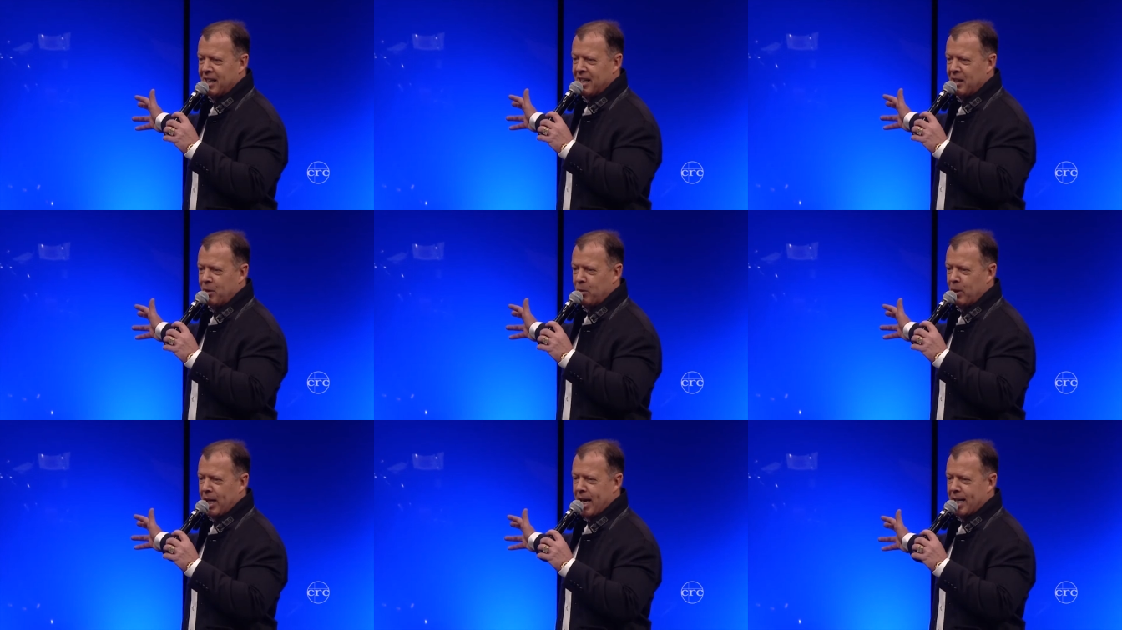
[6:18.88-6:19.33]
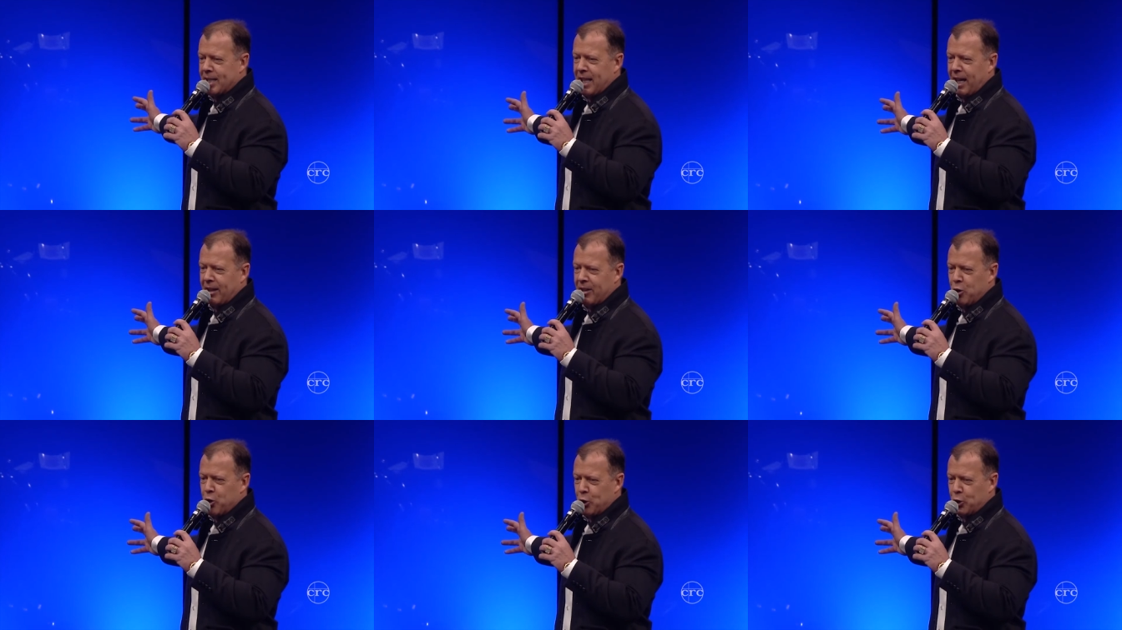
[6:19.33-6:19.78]
well, that's
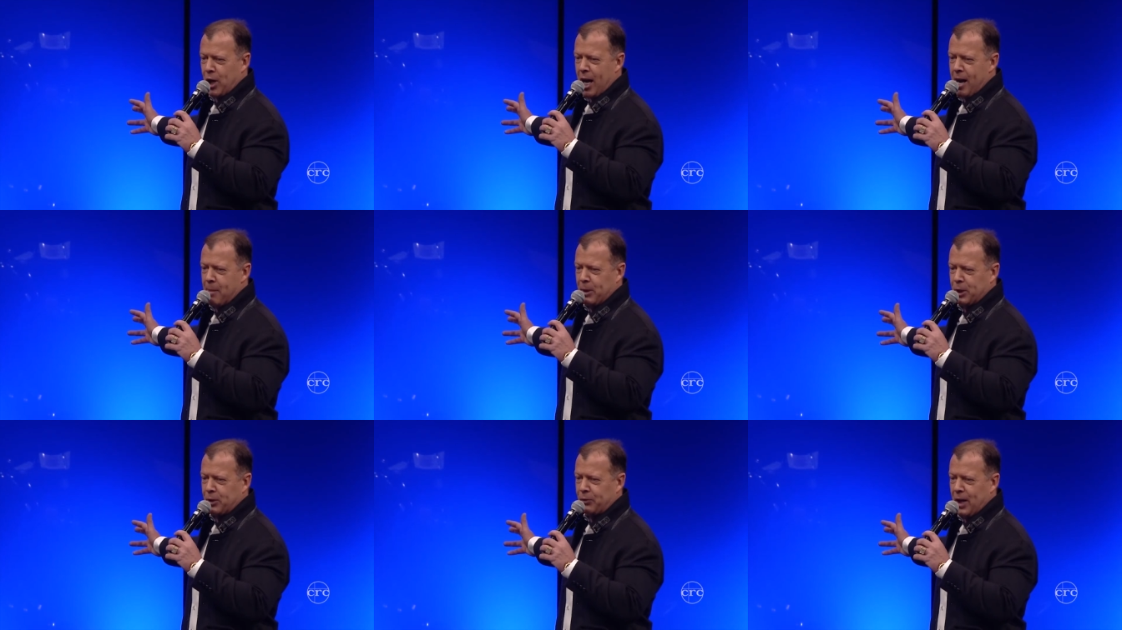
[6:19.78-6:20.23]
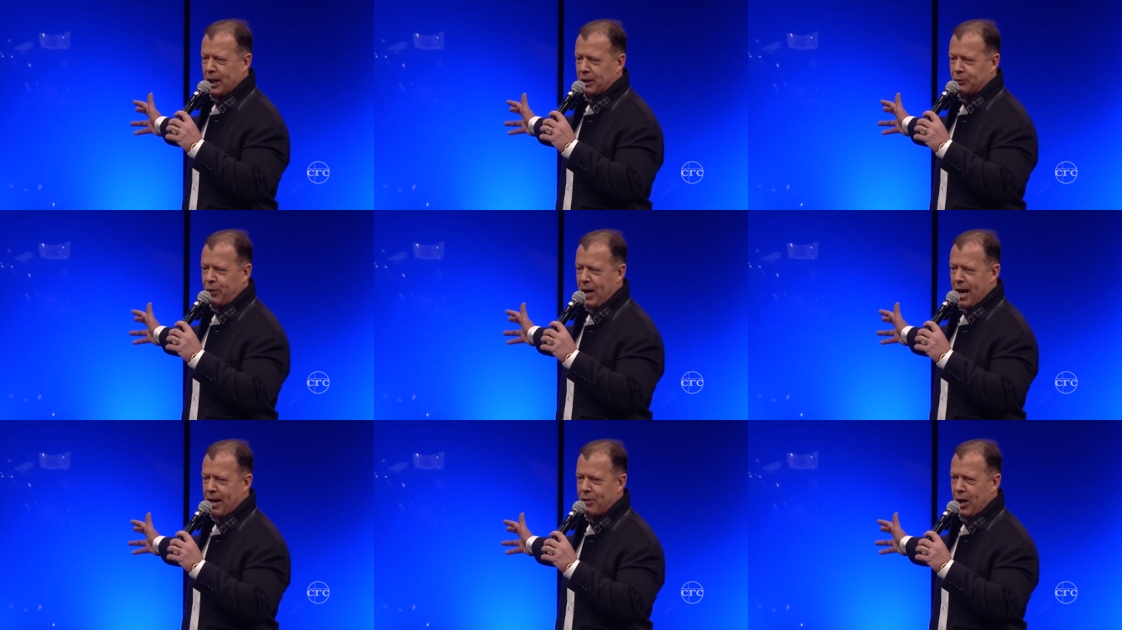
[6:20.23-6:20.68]
how the disciples felt.
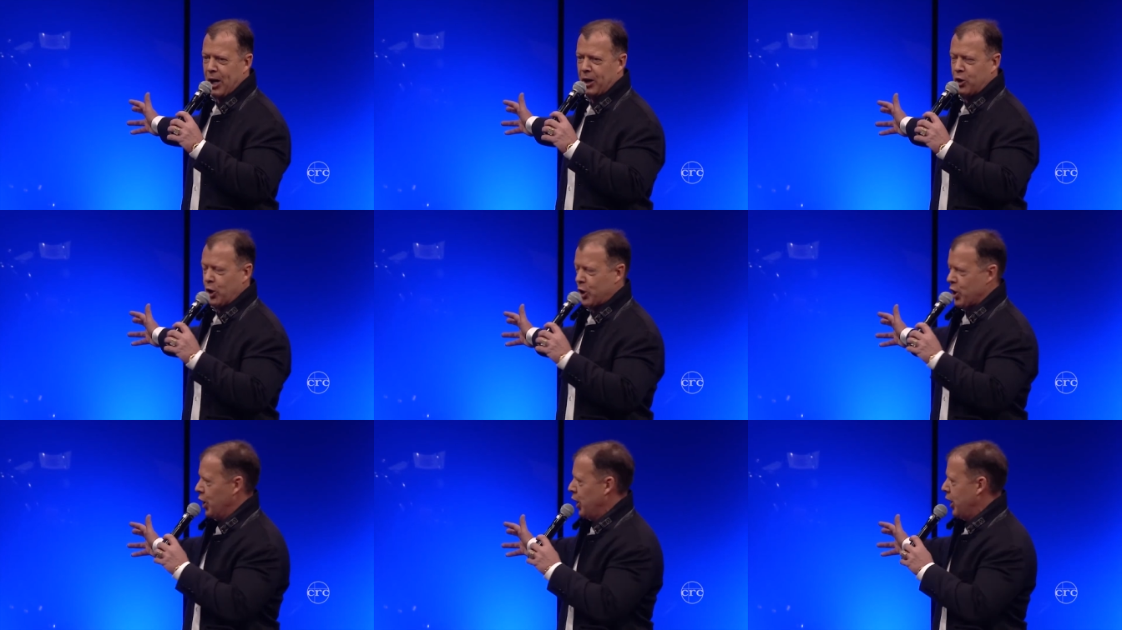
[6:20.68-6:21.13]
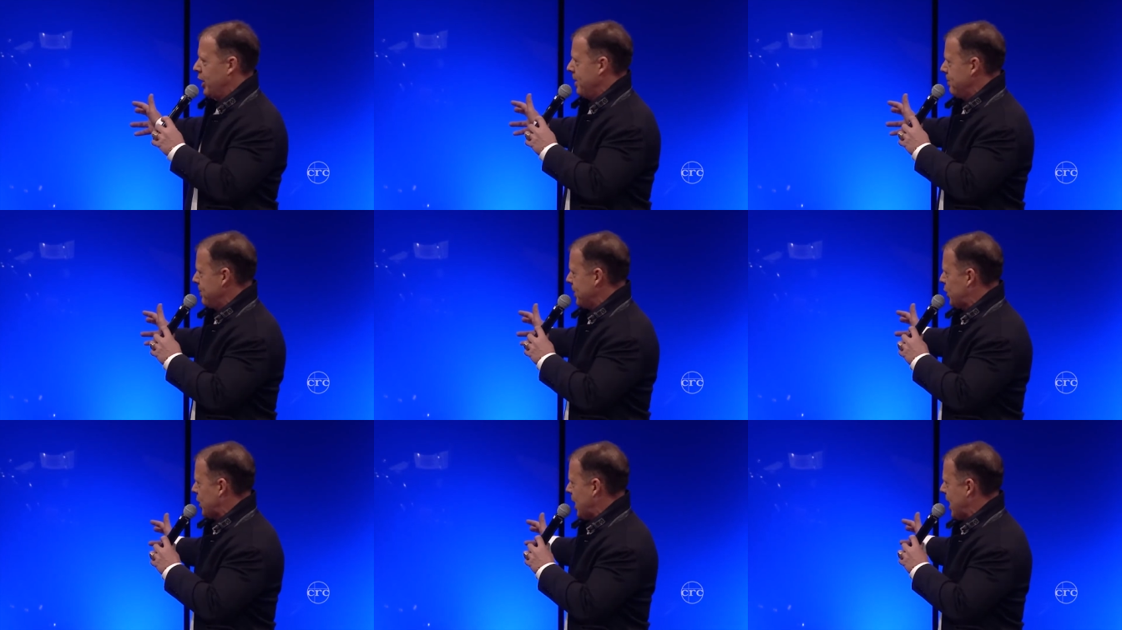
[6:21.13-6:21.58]
500 heard
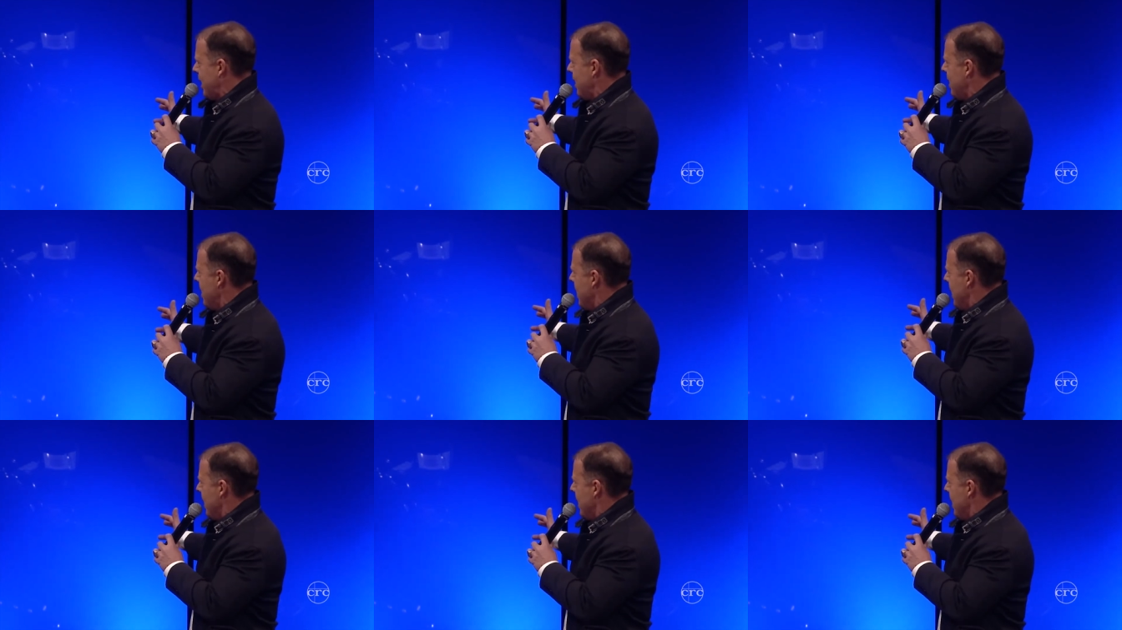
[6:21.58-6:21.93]
him say,